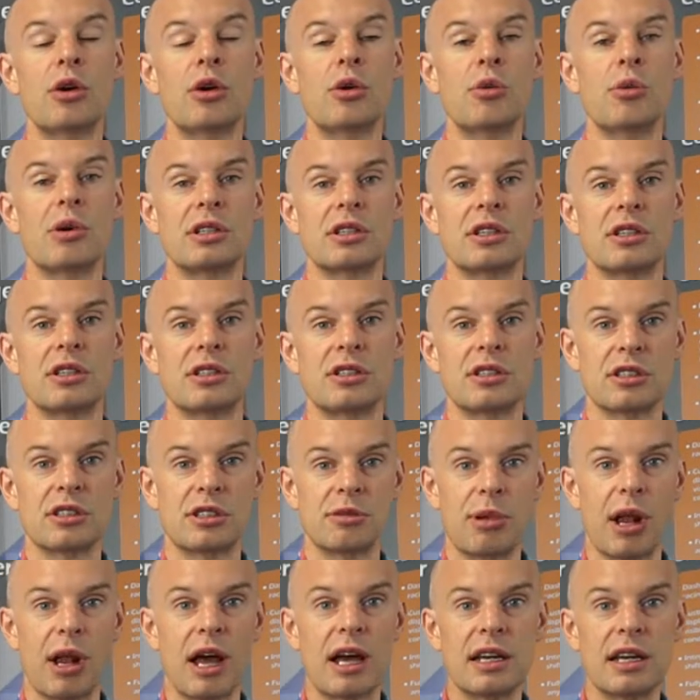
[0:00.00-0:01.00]
which is
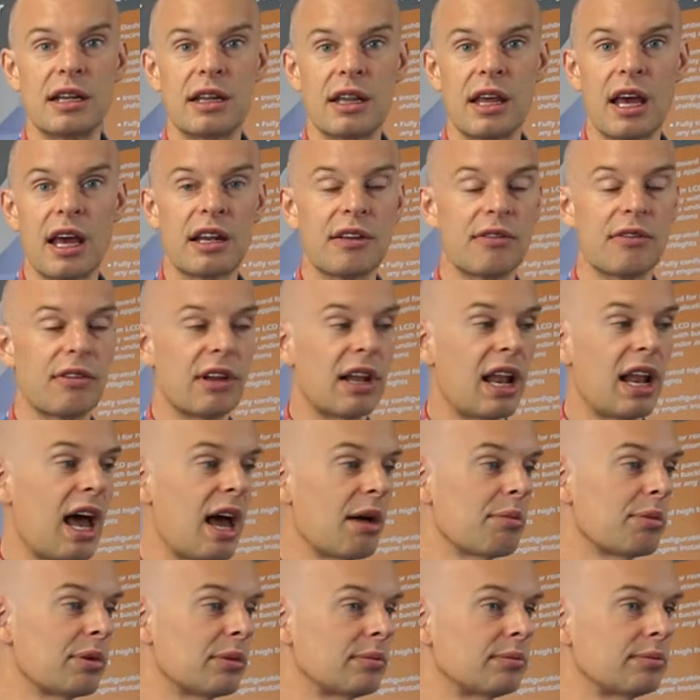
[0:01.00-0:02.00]
displayed at the end of a
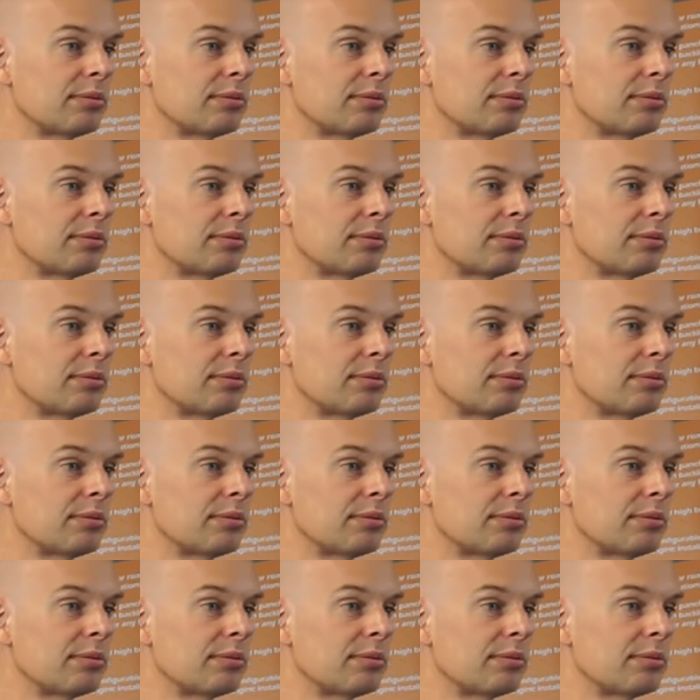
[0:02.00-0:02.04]
lap.